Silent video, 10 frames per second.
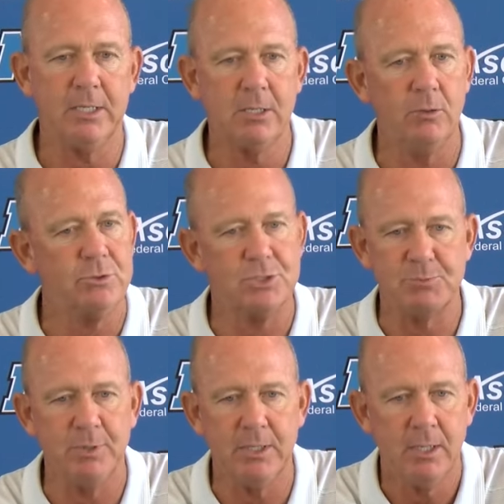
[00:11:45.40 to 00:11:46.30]

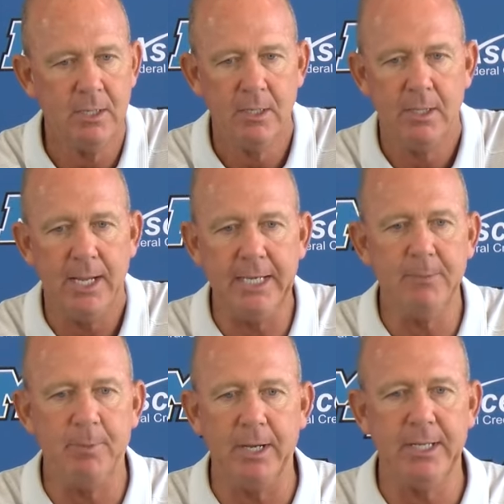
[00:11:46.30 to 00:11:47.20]
coaches, but
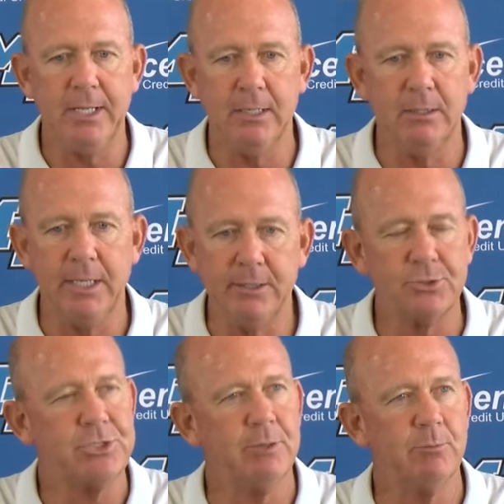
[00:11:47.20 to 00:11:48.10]
anybody in a
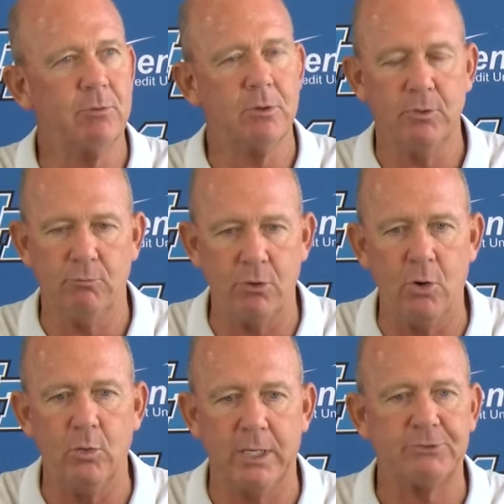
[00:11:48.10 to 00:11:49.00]
leadership
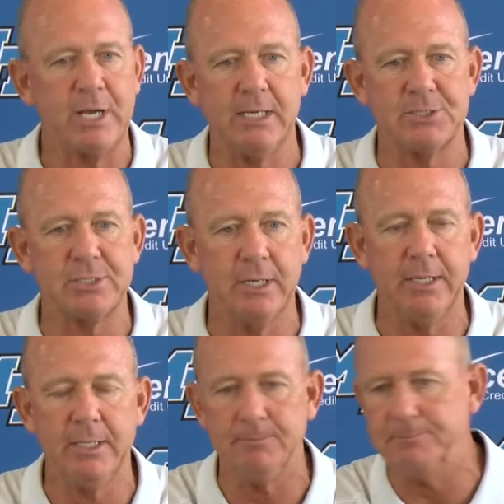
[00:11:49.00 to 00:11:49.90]
role, I try to study,